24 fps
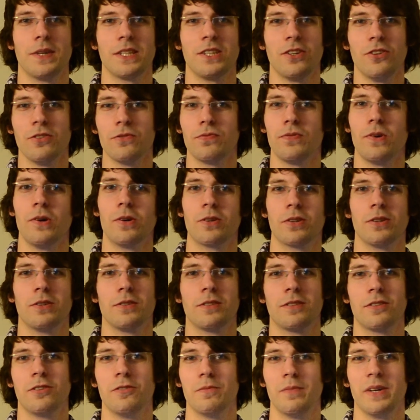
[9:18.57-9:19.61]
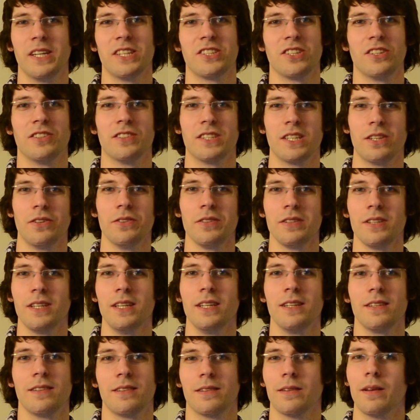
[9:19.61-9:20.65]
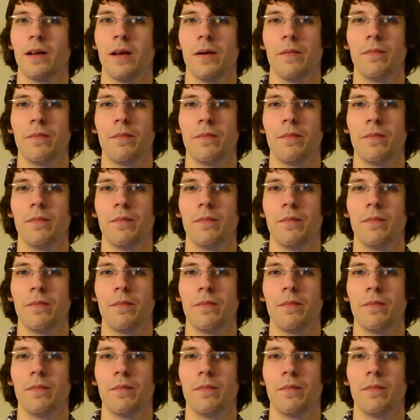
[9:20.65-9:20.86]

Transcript: But don't focus too much on those things.